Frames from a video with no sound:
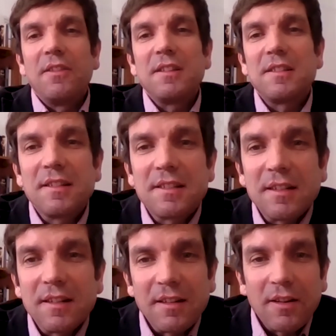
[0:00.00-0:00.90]
this
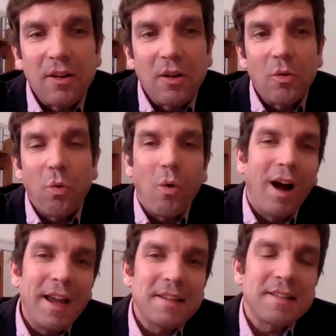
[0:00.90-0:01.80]
is uh,
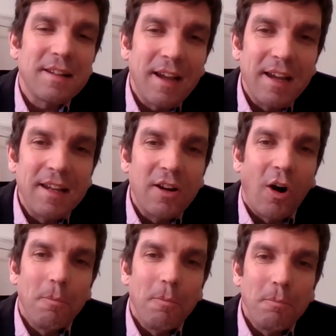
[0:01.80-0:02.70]
quite a
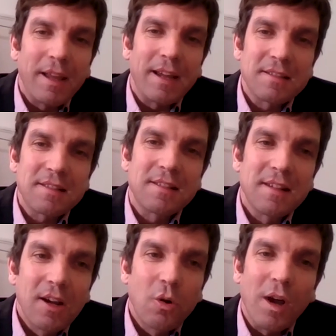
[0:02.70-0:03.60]
complex
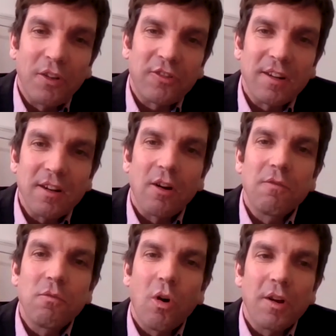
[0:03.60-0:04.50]
question
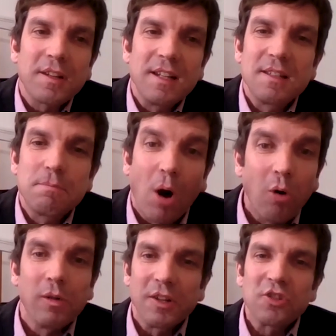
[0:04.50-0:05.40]
of what is
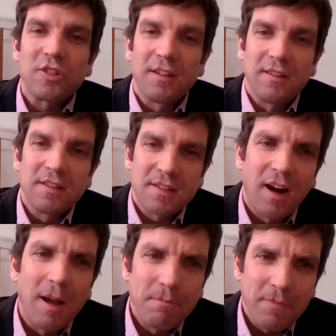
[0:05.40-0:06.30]
Polish at this
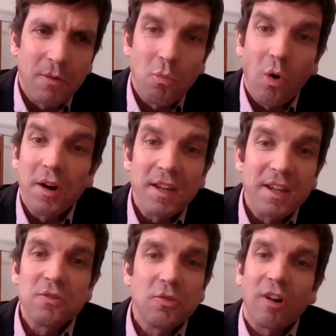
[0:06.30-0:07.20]
time and what
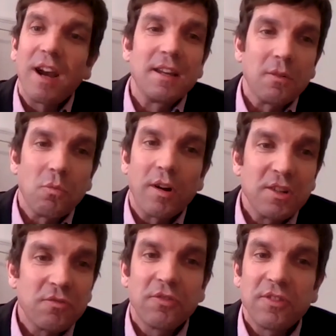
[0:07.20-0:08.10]
is Ukrainian,
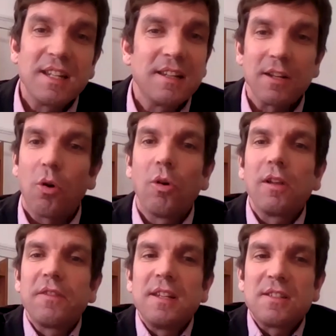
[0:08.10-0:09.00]
what is Ruthenian.
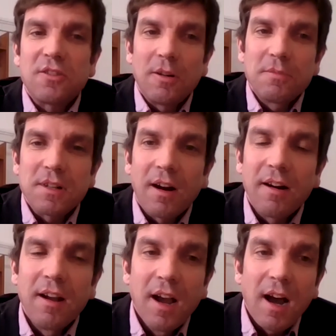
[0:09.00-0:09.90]
All of these terms
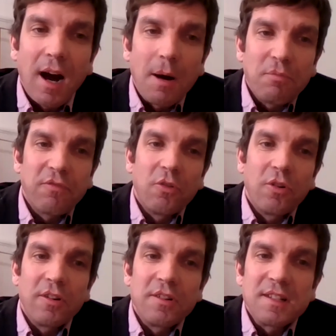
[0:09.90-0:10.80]
are up
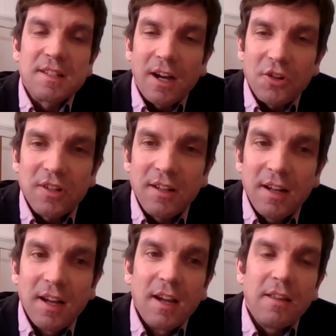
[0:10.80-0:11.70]
for
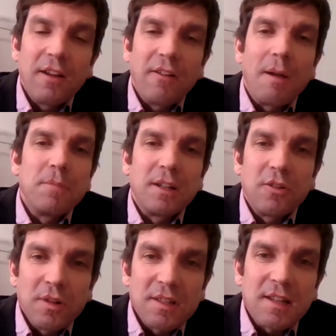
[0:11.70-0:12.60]
discussion. They're
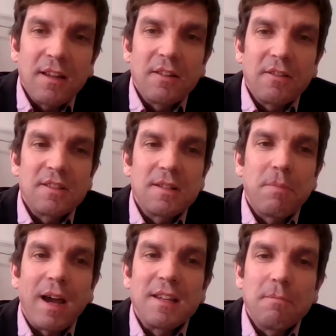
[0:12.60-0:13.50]
ambiguous, and there's
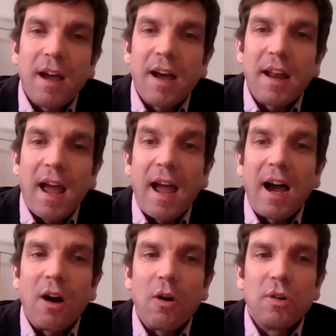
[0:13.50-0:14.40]
debate about
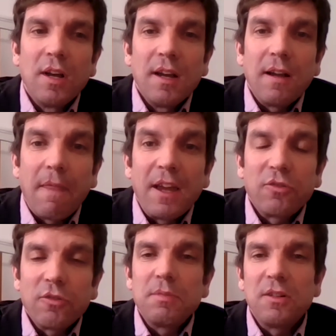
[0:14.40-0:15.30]
how
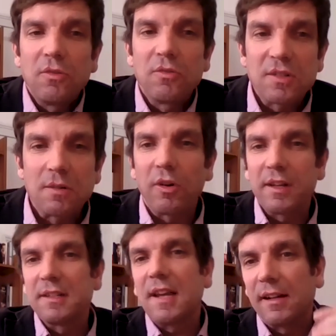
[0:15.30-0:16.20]
they should be used and
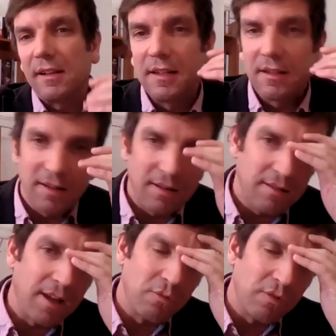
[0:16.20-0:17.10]
what exactly
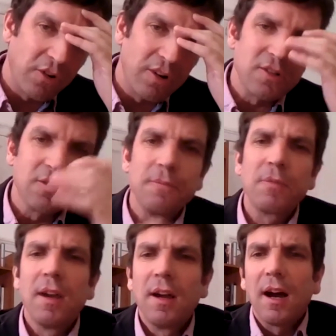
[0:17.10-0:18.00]
uh, they refer
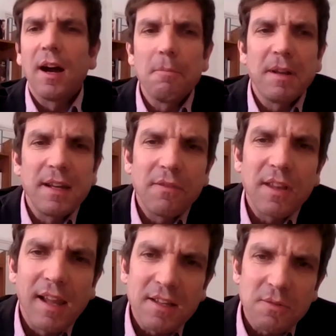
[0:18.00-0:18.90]
to. Uh, but
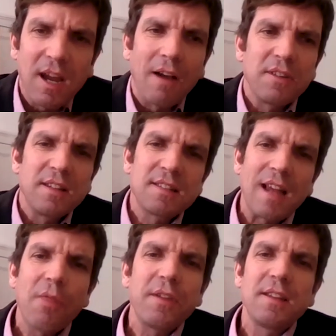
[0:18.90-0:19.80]
nevertheless, we have
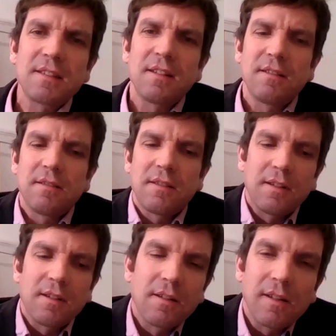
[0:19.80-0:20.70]
these
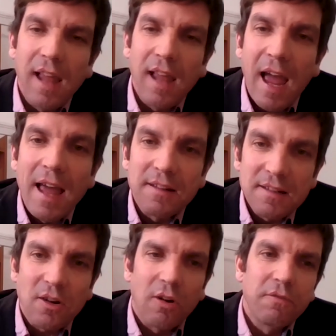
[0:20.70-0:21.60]
southeastern uh,
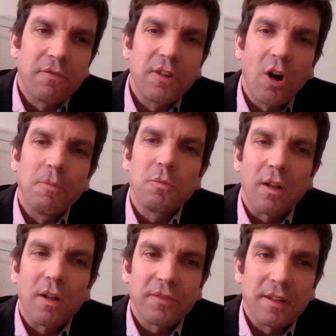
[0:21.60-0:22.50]
lands of the
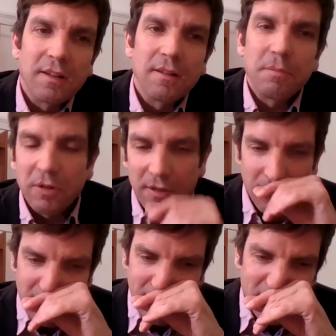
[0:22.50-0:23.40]
Commonwealth in the
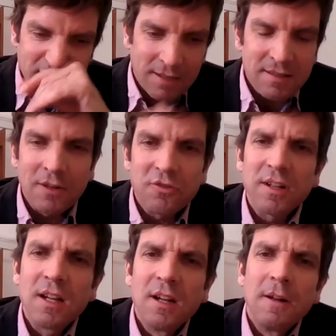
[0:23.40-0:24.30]
period of the 17th
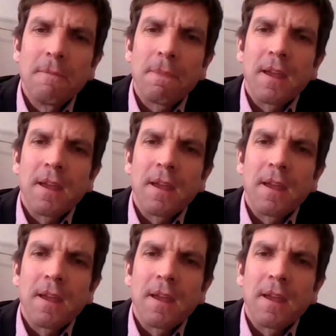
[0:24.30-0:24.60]
century,